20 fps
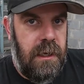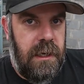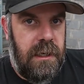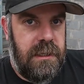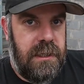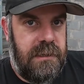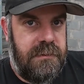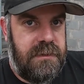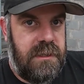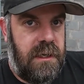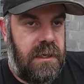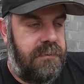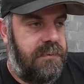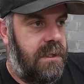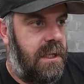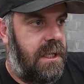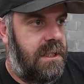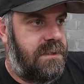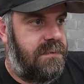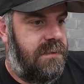I left off
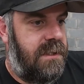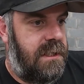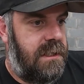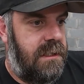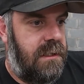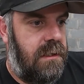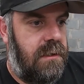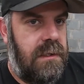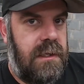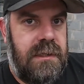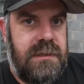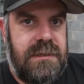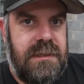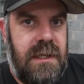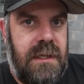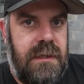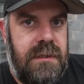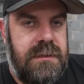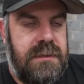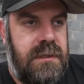last video, I was
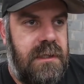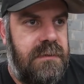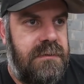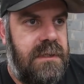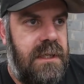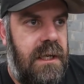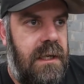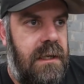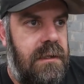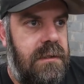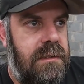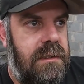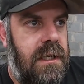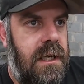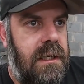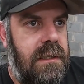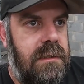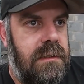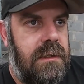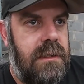tearing stuff down and
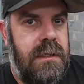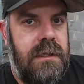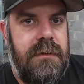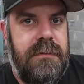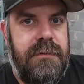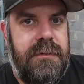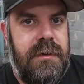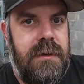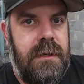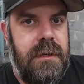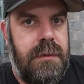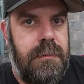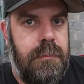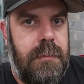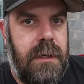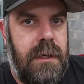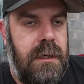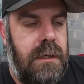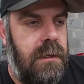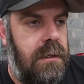had to leave,
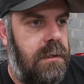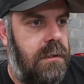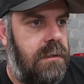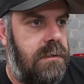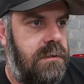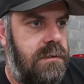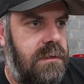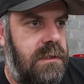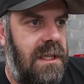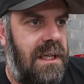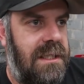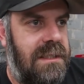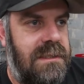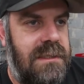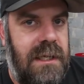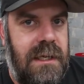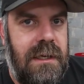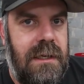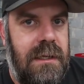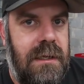but the next
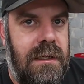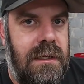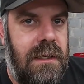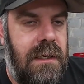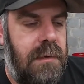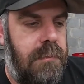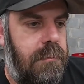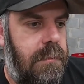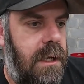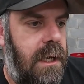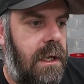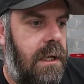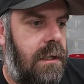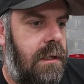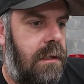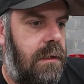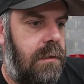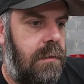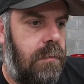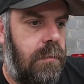day I'm back.